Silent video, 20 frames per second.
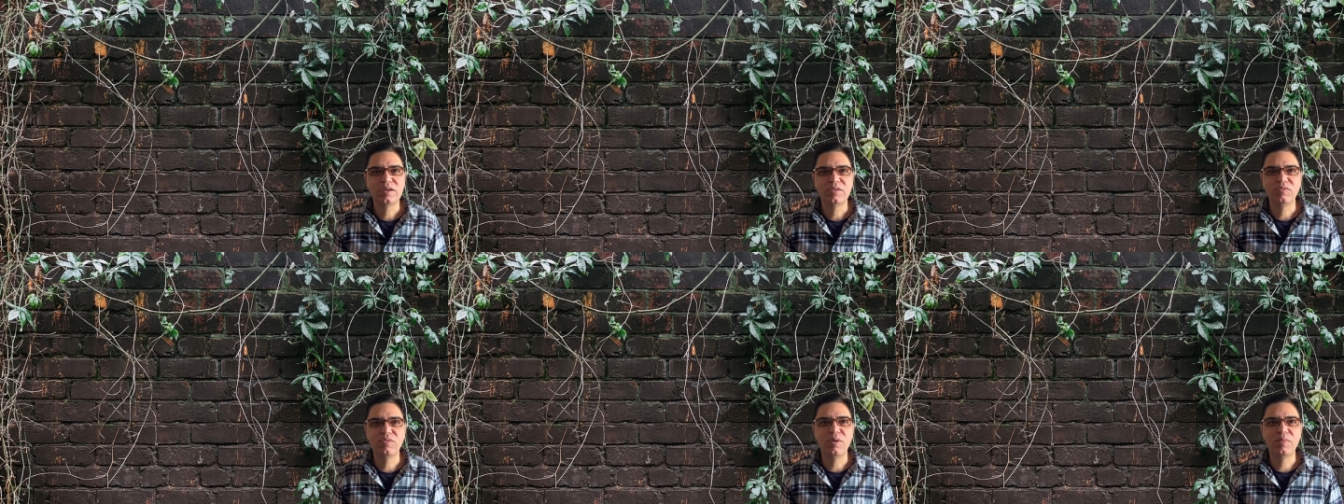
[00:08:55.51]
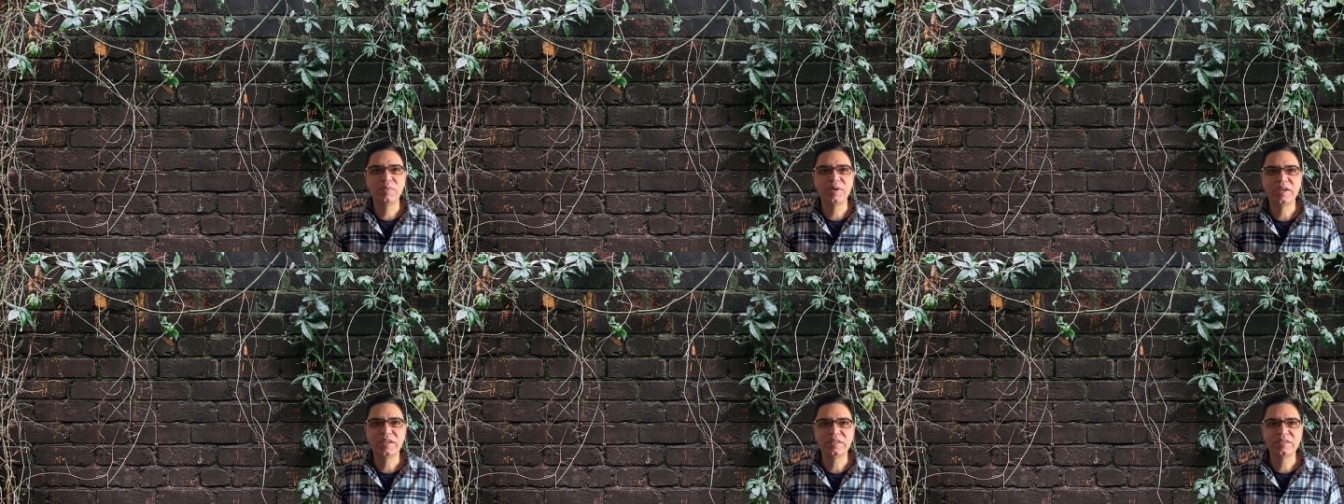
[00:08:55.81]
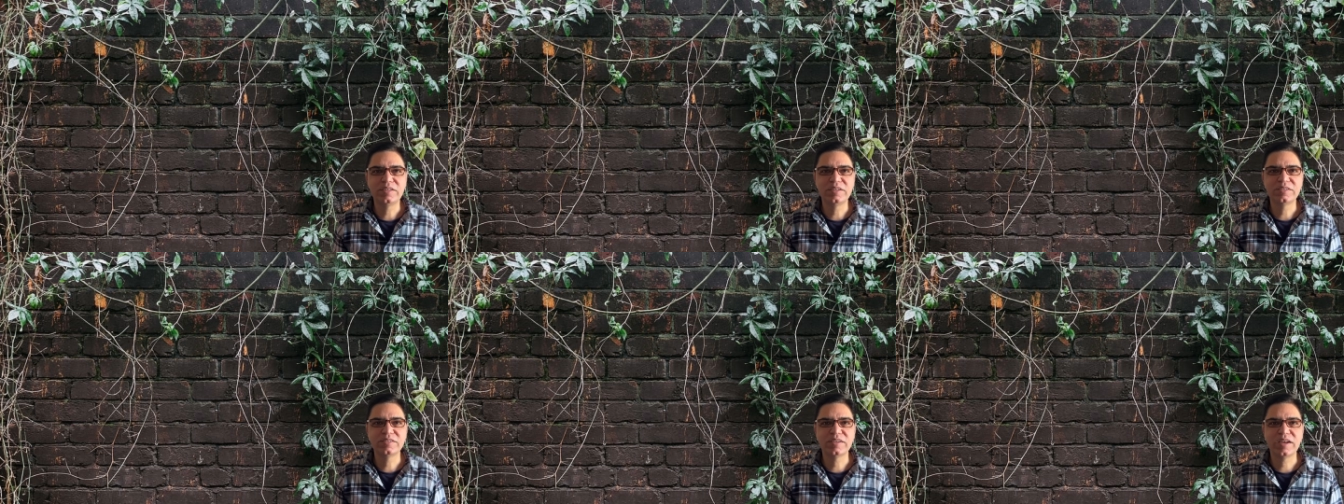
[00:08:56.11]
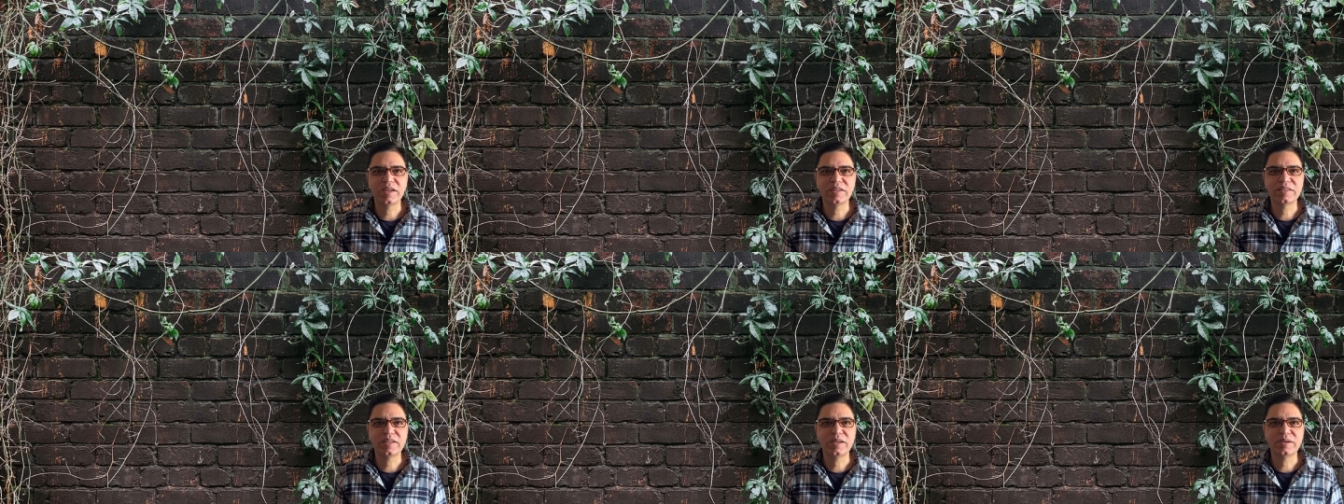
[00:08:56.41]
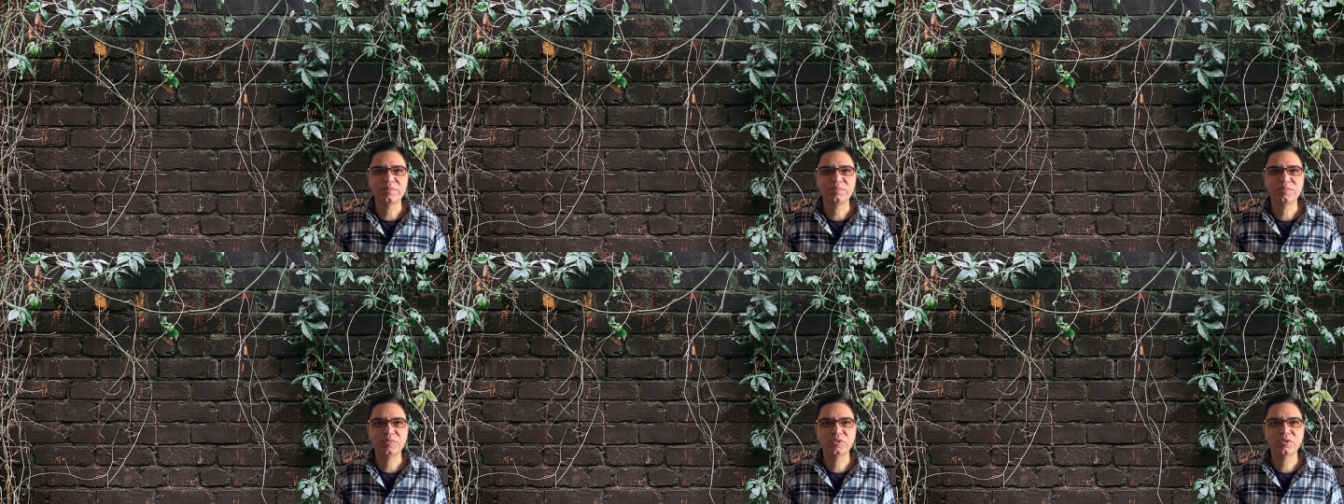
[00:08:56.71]
vomiting, things like that.
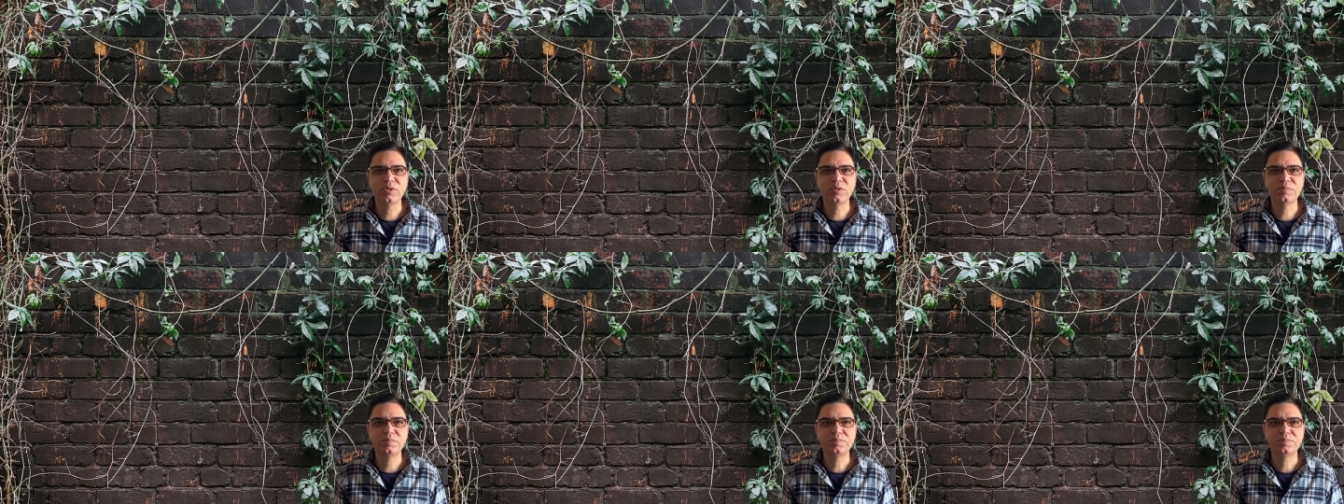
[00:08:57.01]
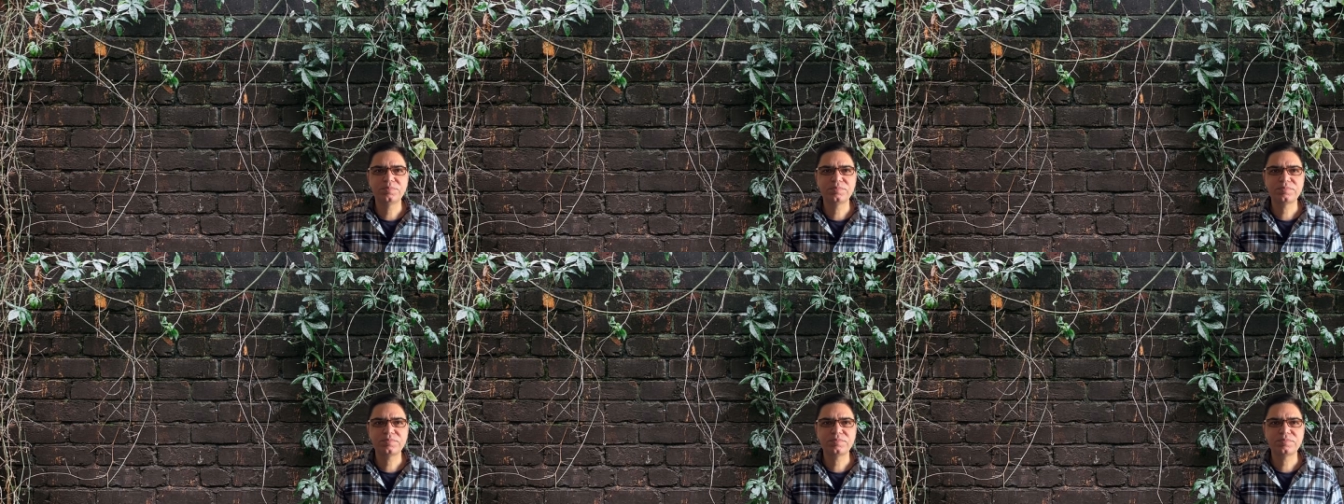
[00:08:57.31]
So,